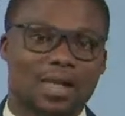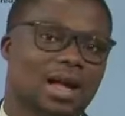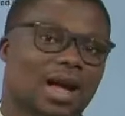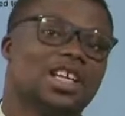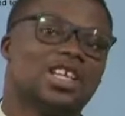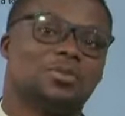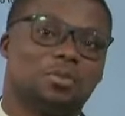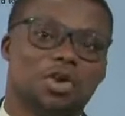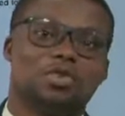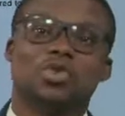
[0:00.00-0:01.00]
At this
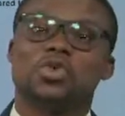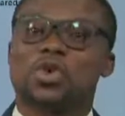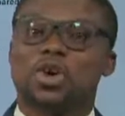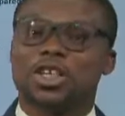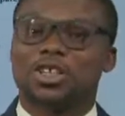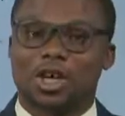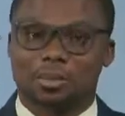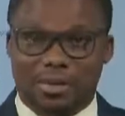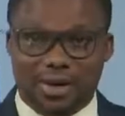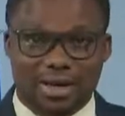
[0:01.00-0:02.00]
point, we'll go on a short
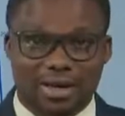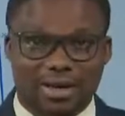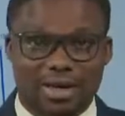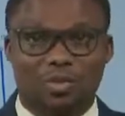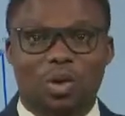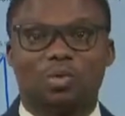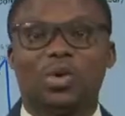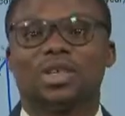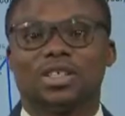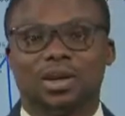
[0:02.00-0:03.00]
break. When we
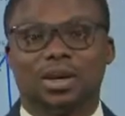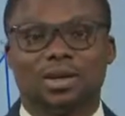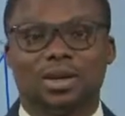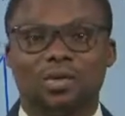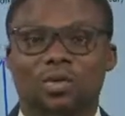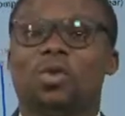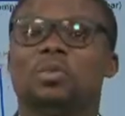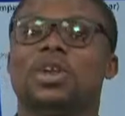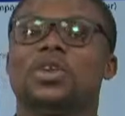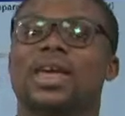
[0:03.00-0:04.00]
return, we will be
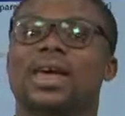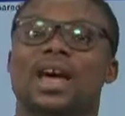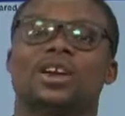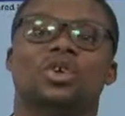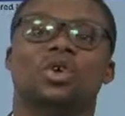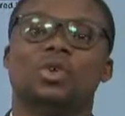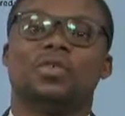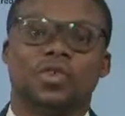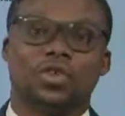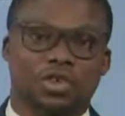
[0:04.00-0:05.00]
looking at gold
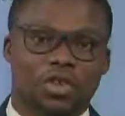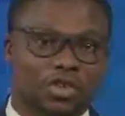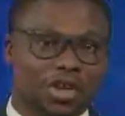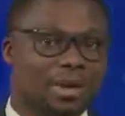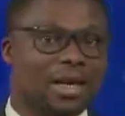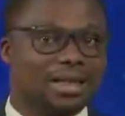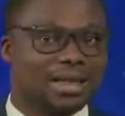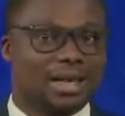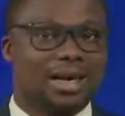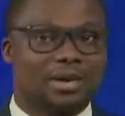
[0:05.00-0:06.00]
futures amid
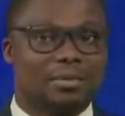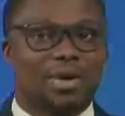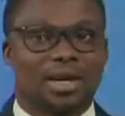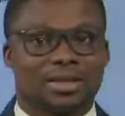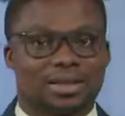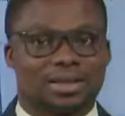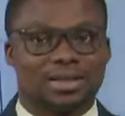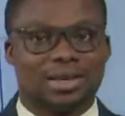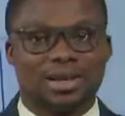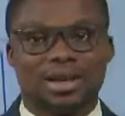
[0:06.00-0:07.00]
declining prices,
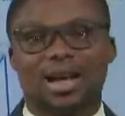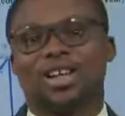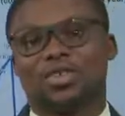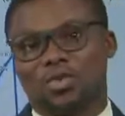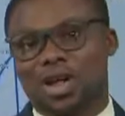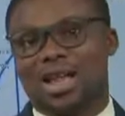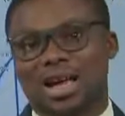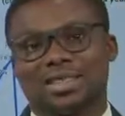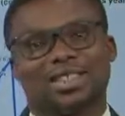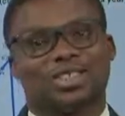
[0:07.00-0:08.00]
as well
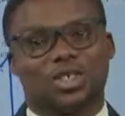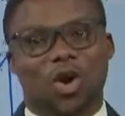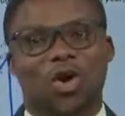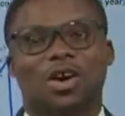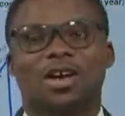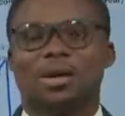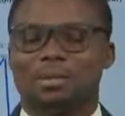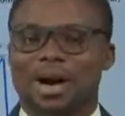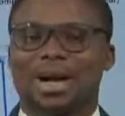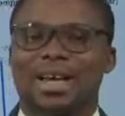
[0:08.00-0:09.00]
as the stock
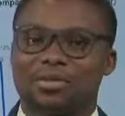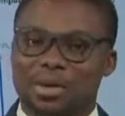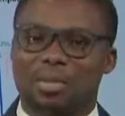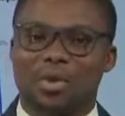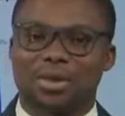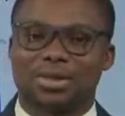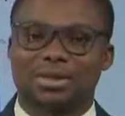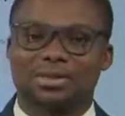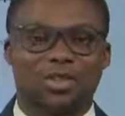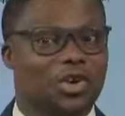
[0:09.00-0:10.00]
market report.
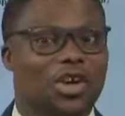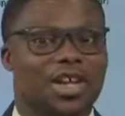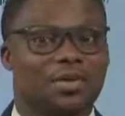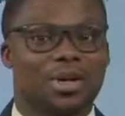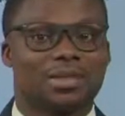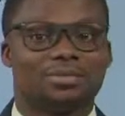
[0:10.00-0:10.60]
Don't go anywhere.